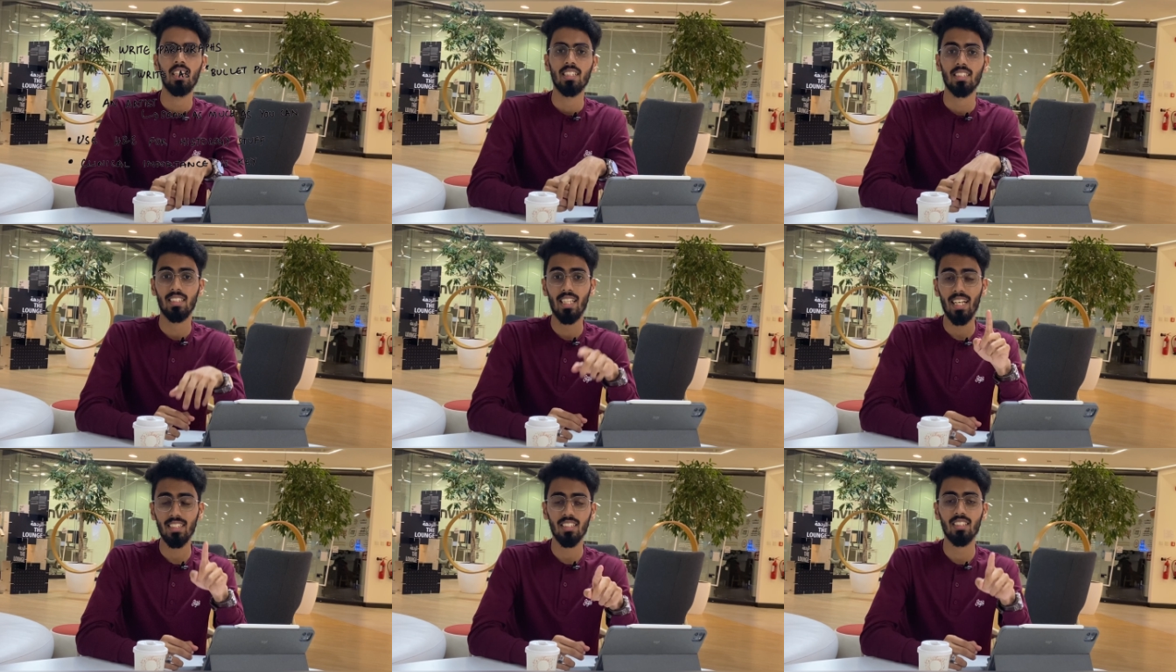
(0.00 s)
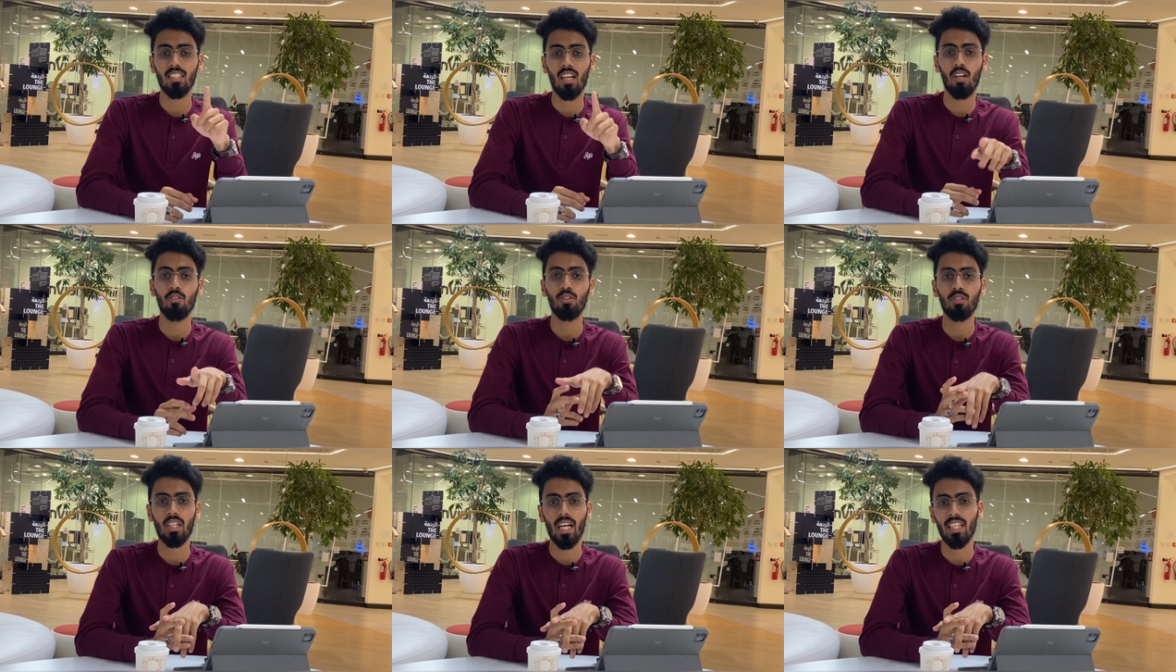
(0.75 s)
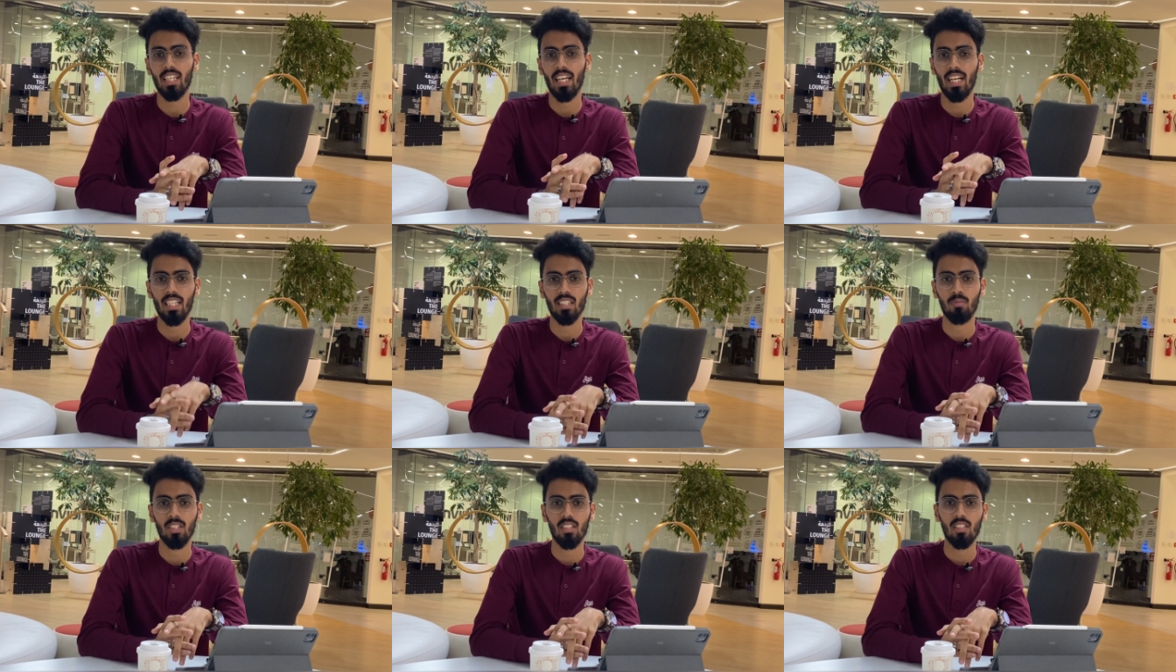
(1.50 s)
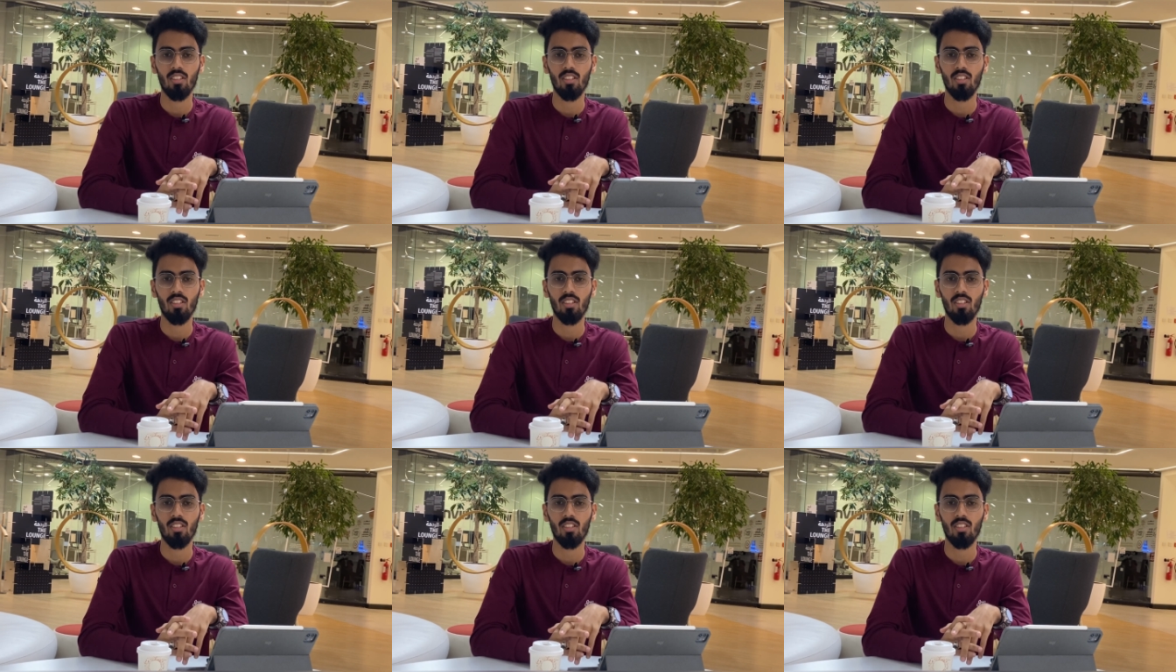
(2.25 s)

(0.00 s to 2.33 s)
That is how you crack anatomy.